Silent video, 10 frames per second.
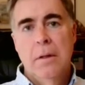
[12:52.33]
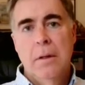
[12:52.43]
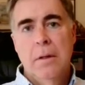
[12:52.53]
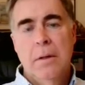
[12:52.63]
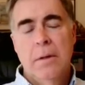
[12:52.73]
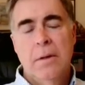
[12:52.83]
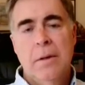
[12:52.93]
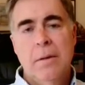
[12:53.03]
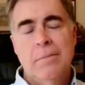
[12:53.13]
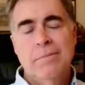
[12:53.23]

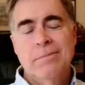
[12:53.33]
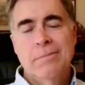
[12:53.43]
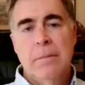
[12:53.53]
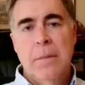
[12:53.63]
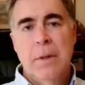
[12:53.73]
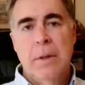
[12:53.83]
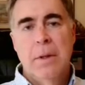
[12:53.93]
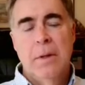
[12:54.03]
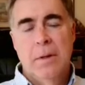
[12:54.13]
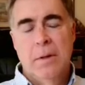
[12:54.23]

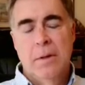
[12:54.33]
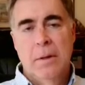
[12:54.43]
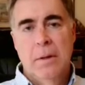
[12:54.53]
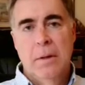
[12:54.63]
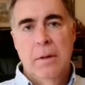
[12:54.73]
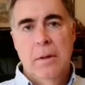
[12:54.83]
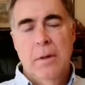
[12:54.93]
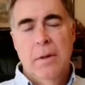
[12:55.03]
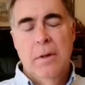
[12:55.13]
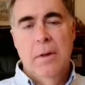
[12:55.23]

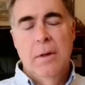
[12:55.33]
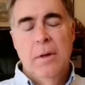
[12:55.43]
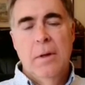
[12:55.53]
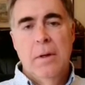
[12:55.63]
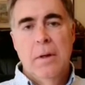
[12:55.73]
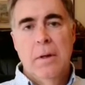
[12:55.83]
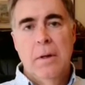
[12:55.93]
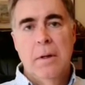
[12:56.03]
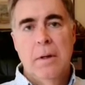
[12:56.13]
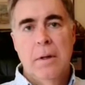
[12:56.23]

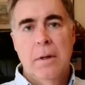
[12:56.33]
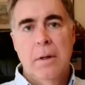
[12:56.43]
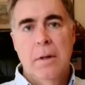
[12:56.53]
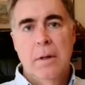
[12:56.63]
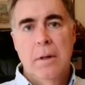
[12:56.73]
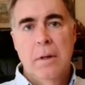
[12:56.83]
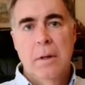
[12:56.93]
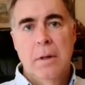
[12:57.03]
No words are spoken by the person on screen.